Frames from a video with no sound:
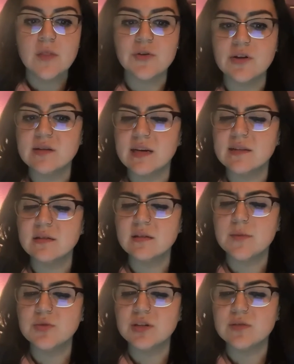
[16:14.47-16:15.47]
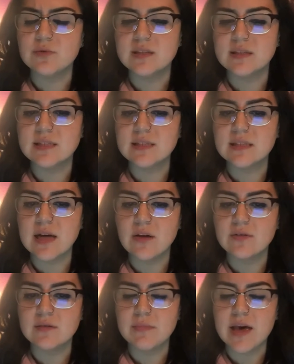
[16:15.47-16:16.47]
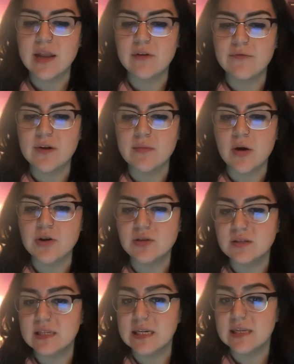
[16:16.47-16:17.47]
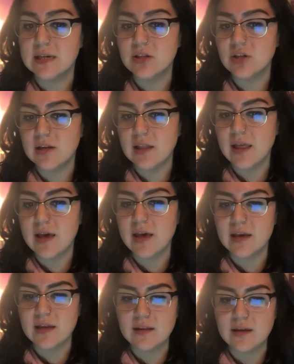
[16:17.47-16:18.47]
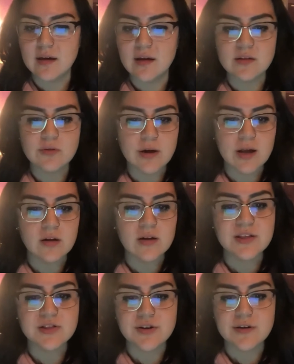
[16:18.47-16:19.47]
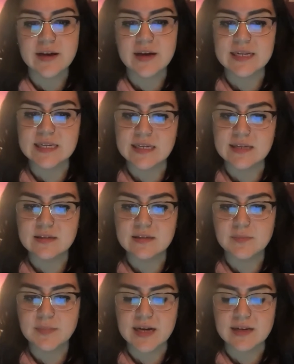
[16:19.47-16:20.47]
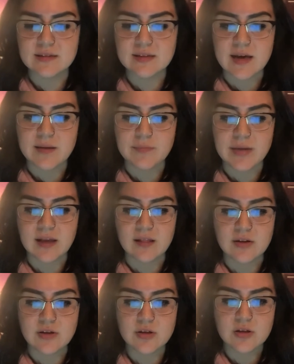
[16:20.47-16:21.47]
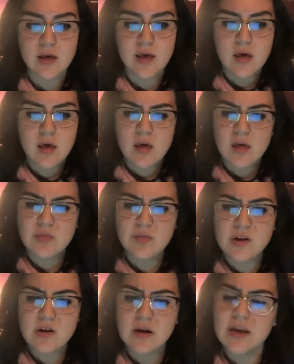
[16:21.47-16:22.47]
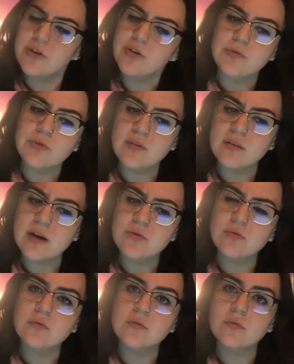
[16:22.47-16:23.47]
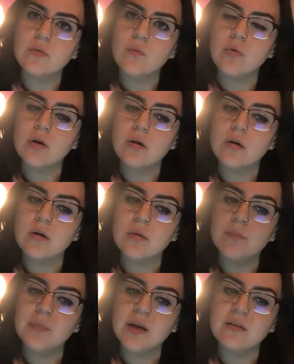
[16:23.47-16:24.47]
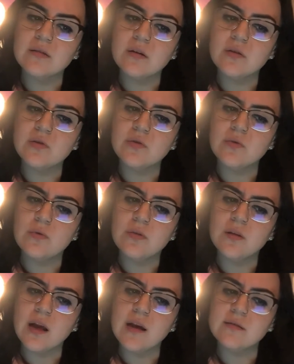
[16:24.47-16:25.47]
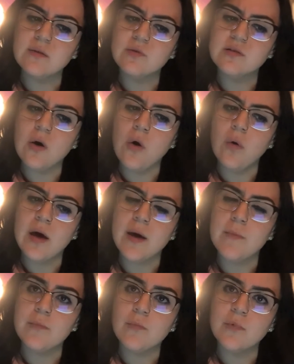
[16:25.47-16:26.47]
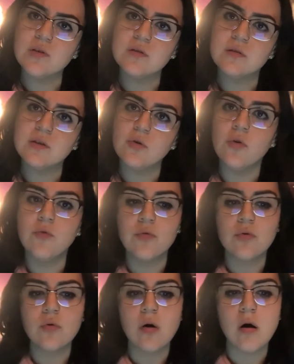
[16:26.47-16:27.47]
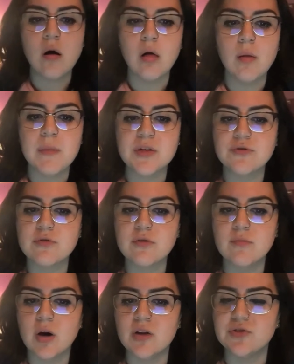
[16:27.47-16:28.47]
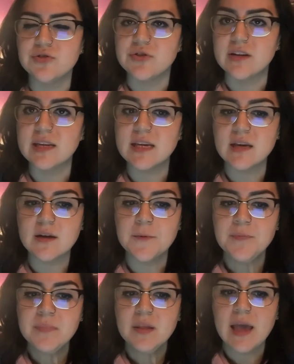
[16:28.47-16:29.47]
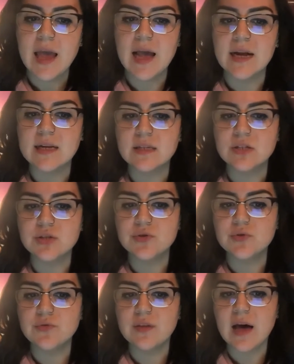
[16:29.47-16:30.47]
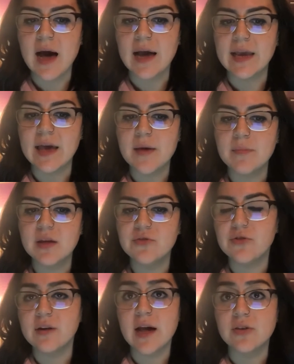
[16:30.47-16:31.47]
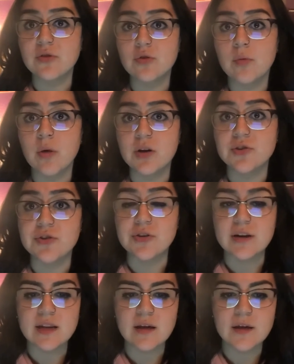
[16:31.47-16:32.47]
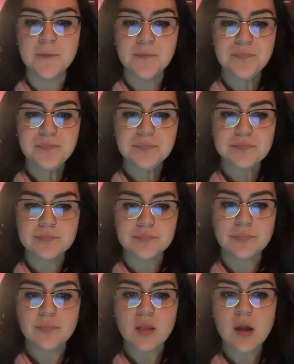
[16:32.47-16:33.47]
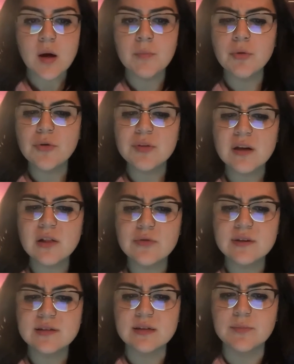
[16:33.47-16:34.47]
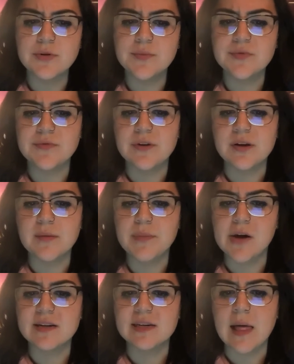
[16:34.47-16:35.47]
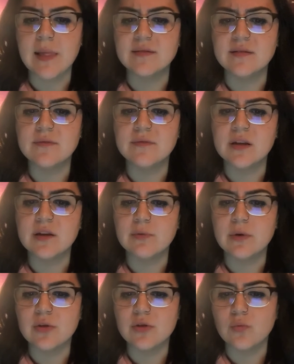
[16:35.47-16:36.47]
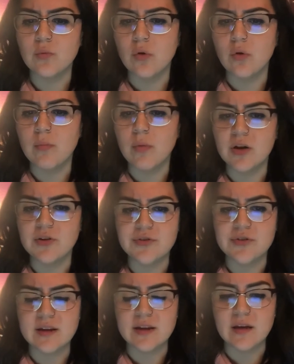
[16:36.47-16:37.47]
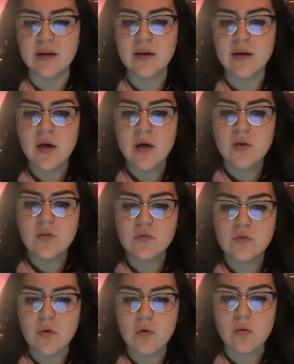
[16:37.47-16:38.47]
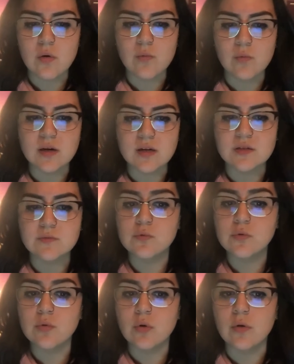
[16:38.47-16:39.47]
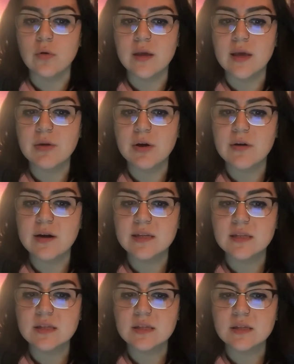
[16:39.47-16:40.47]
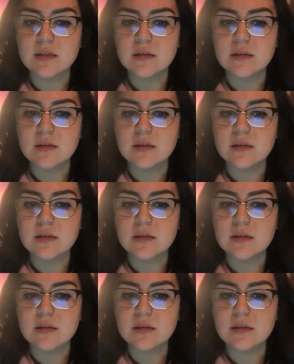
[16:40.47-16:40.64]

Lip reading: Their test subjects were 6,000 men from Argentina, Chile, India, Israel, Nigeria, and East Pakistan, Bangladesh. Their interview schedules were based on two things. It was OM, which is the overall measure of modernity, and two, the IM, international modernity. Both included subgroups for comparative analysis of individual modernity. So it was rural migrants